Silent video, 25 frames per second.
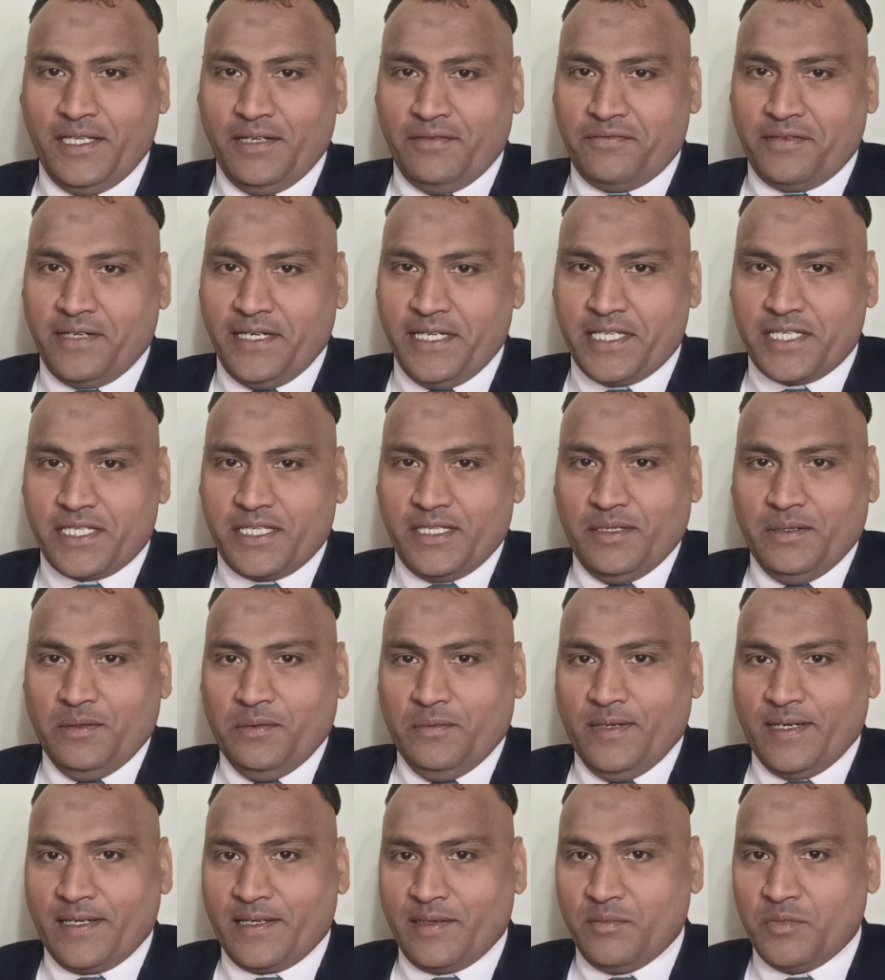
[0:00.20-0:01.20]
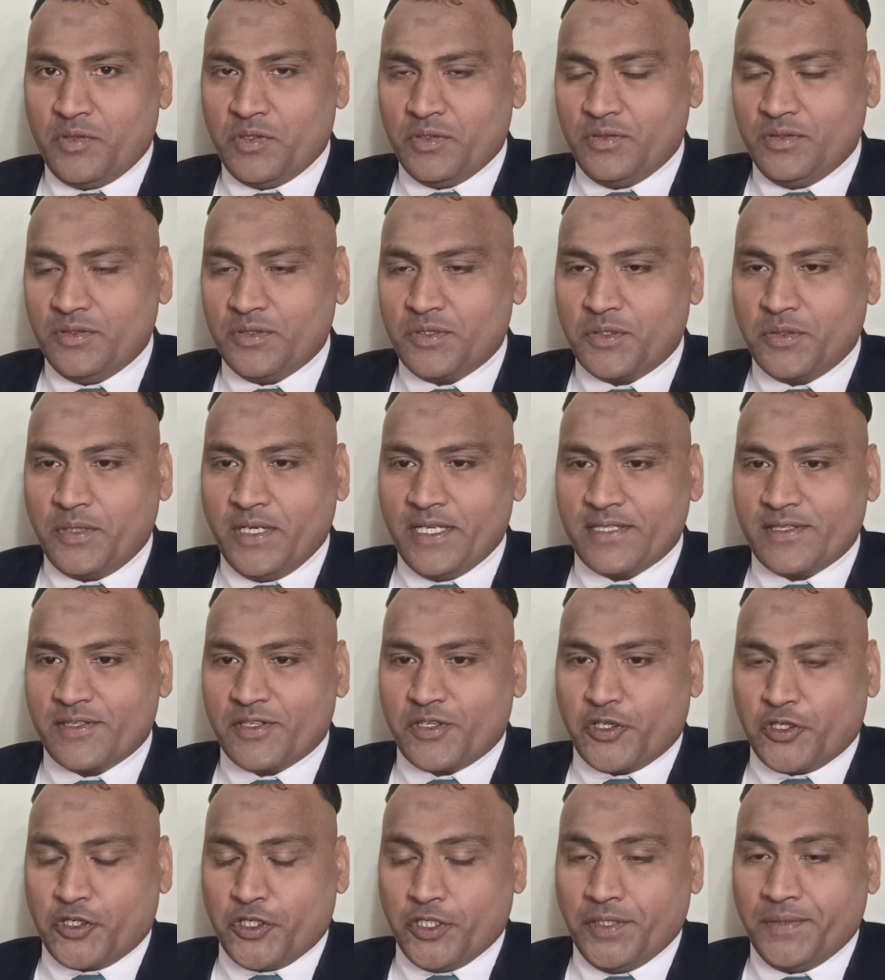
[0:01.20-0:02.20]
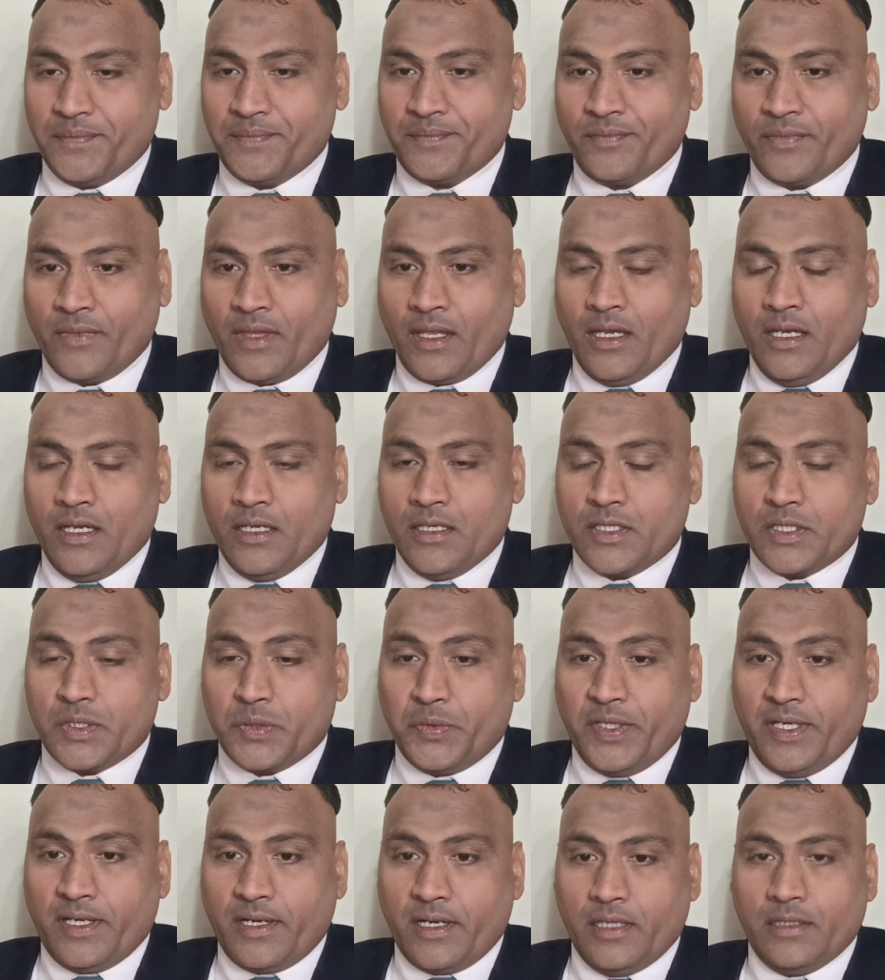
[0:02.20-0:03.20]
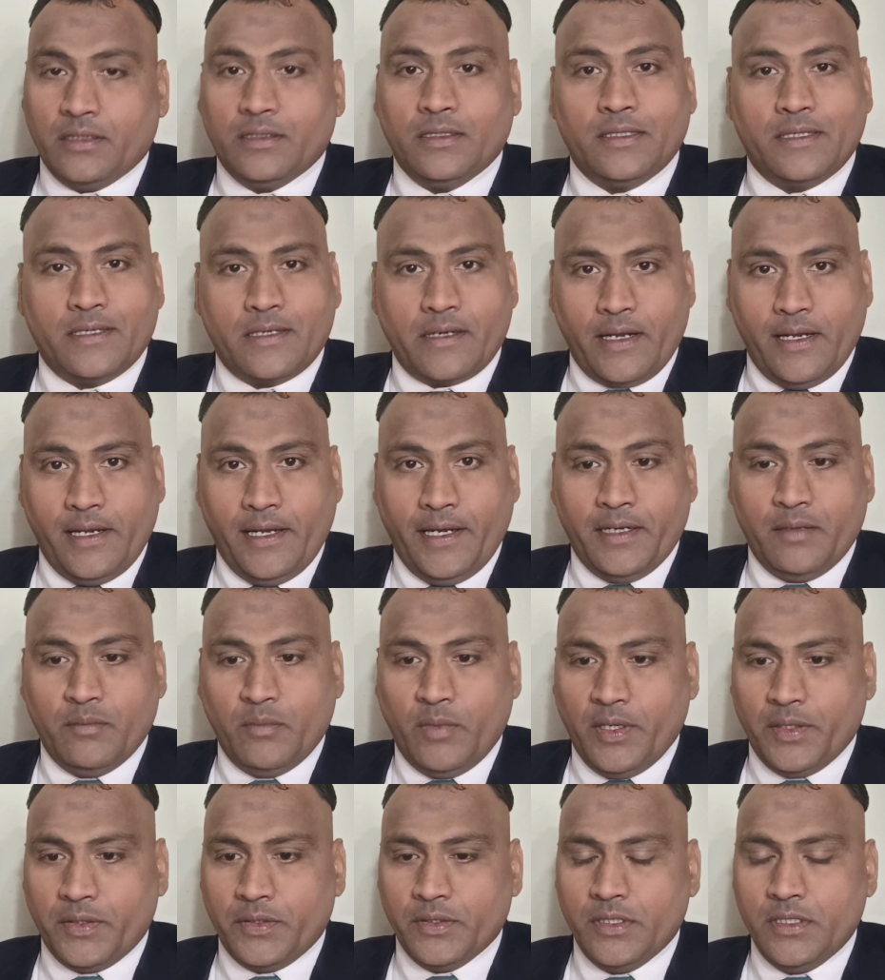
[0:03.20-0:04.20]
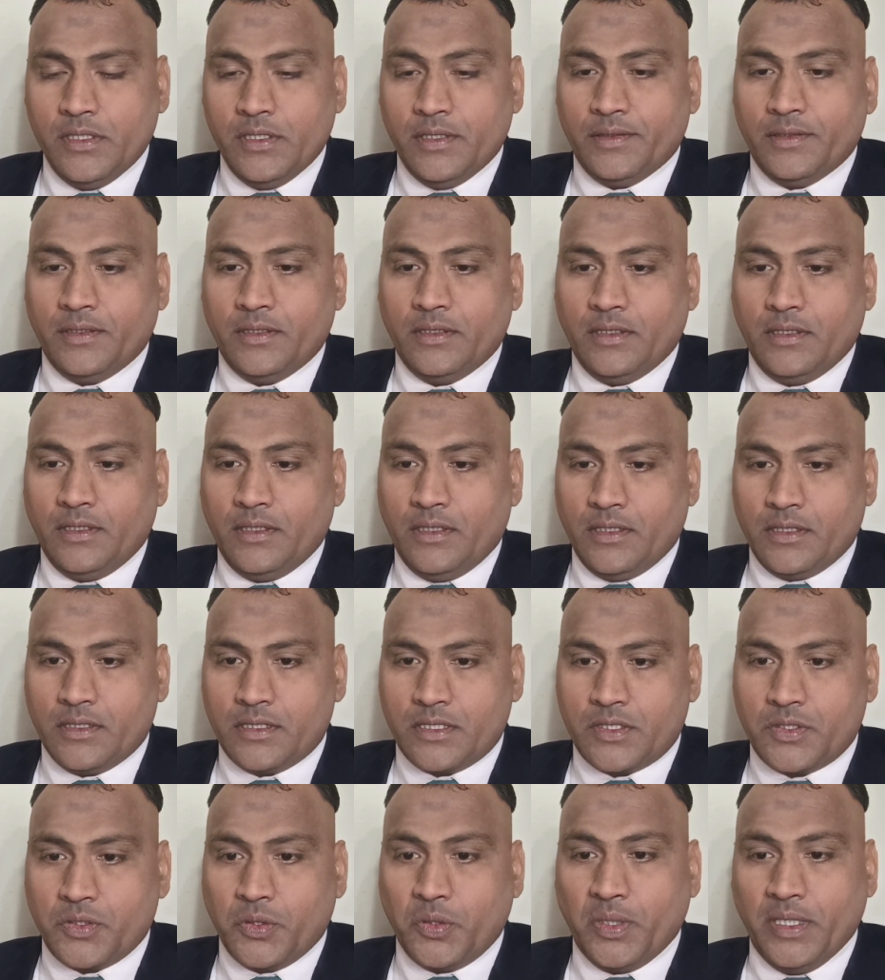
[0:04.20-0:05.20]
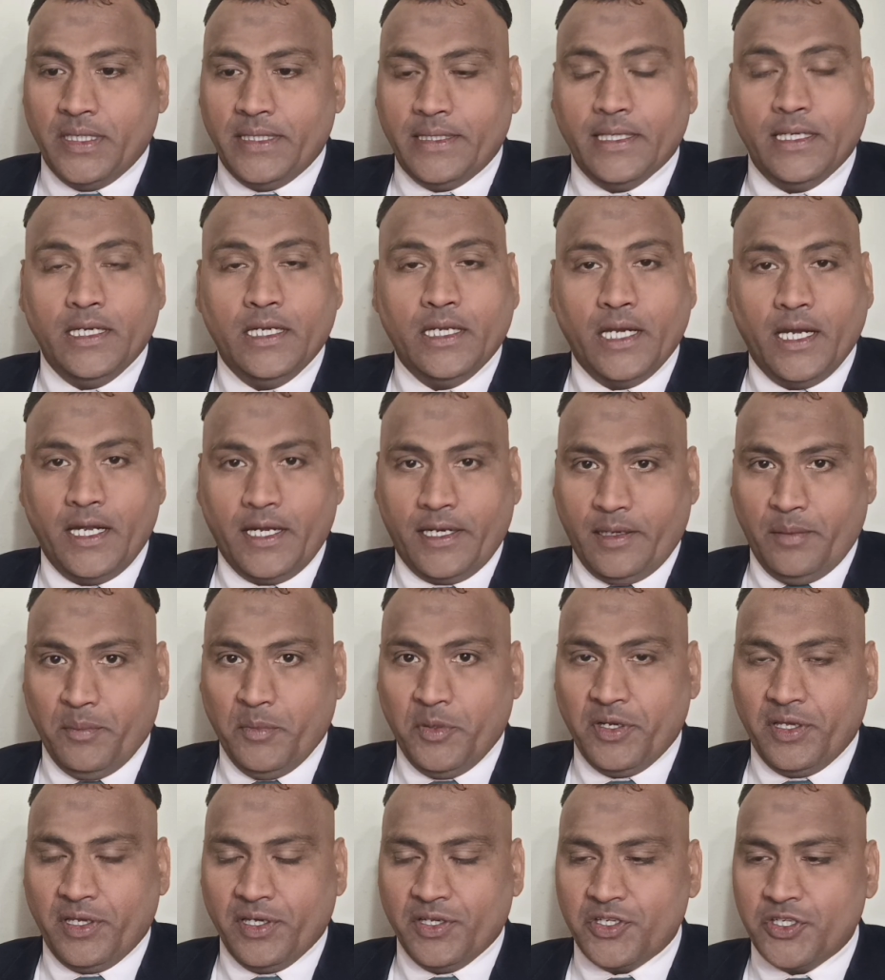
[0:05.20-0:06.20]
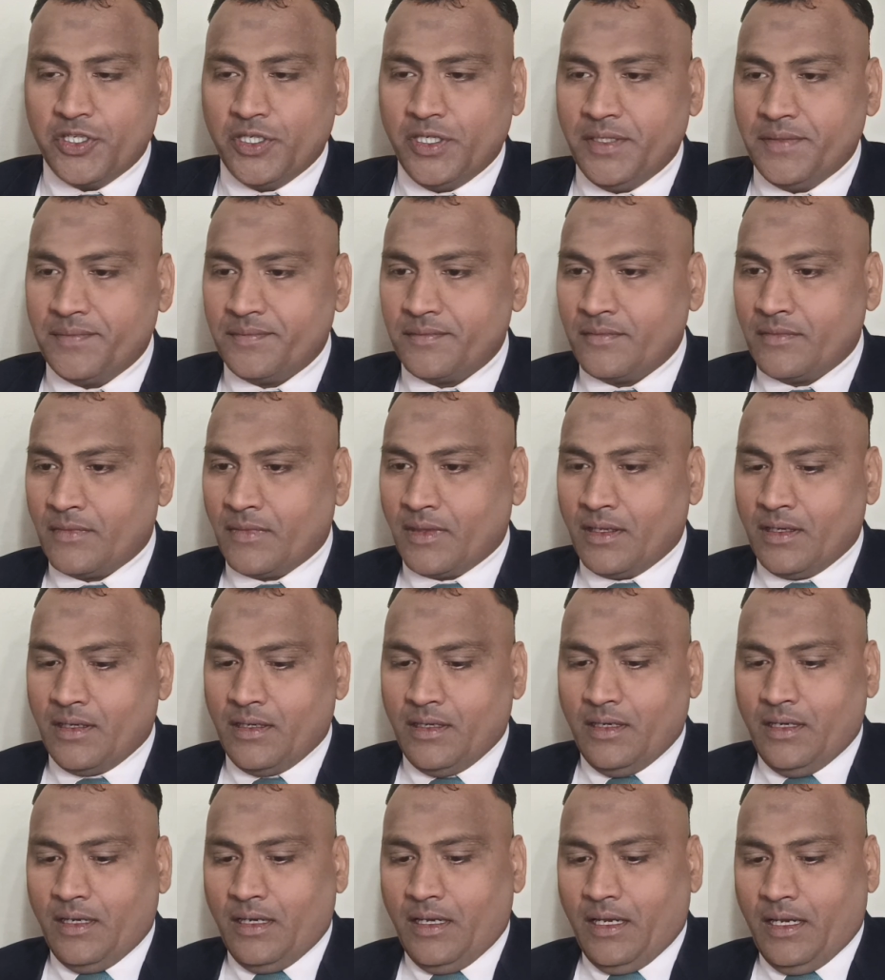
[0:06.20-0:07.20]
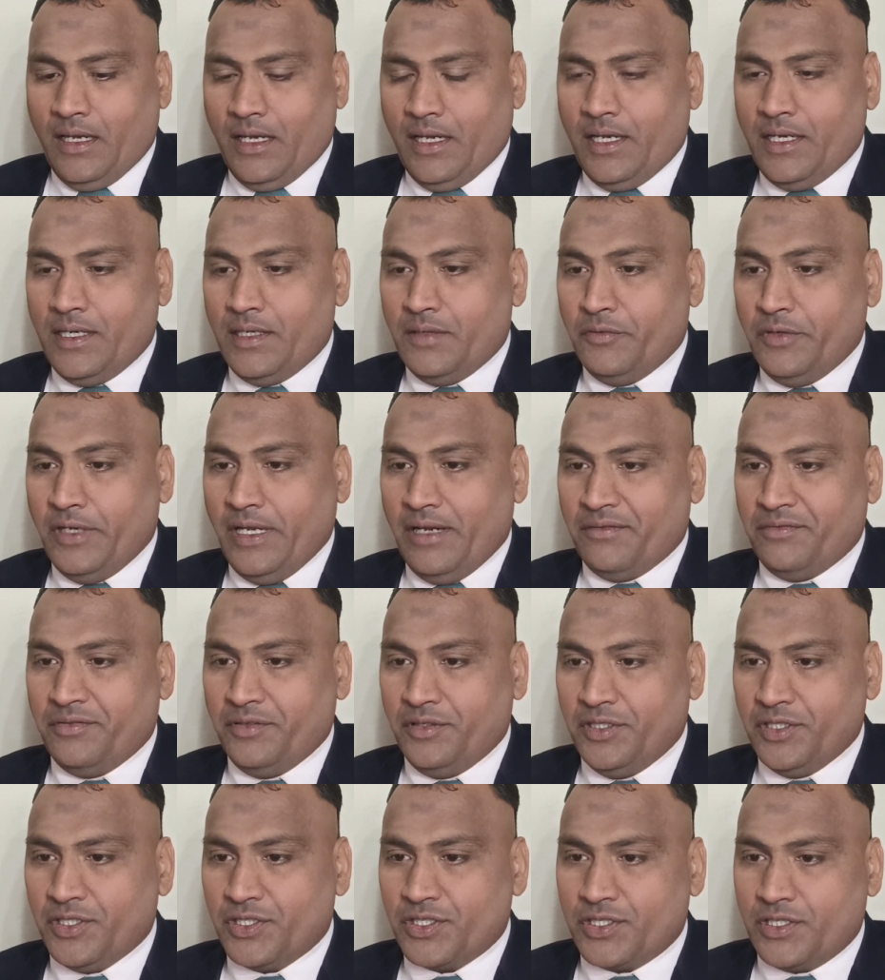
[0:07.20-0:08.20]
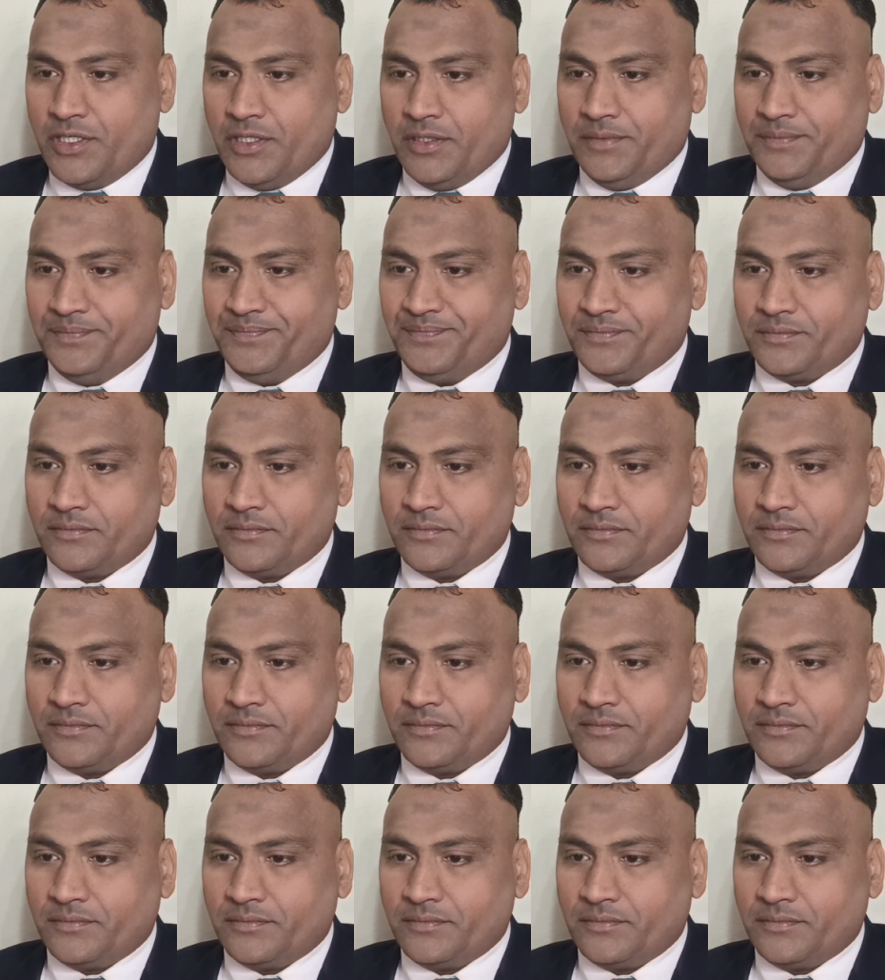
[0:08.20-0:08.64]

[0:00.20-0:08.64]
Yeah, friends, welcome to today's session. So we are on the TrailHead module, storytelling and communication, and we have finished